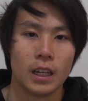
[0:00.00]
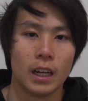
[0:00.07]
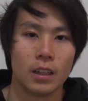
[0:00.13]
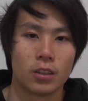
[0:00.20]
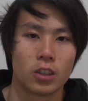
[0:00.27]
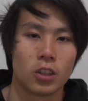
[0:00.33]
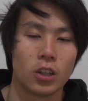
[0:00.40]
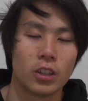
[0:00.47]

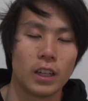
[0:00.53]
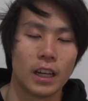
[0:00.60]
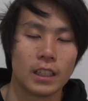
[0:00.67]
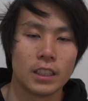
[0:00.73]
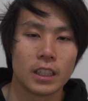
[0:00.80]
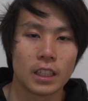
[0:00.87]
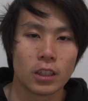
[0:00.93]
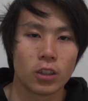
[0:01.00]
and so
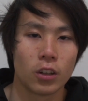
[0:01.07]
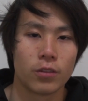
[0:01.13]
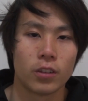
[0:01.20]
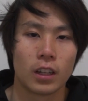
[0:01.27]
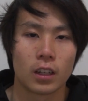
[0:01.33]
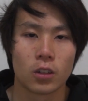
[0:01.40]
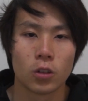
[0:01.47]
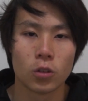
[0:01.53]
that you can go for
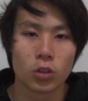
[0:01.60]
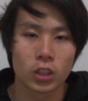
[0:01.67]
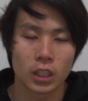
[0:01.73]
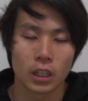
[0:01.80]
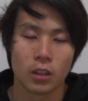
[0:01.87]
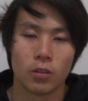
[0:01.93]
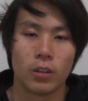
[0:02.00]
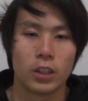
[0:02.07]
like cool
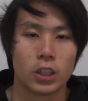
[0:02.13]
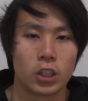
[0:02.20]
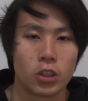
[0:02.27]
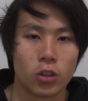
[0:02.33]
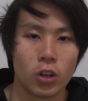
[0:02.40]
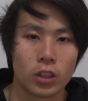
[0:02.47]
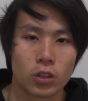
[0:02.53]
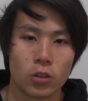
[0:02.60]
silhouette shots.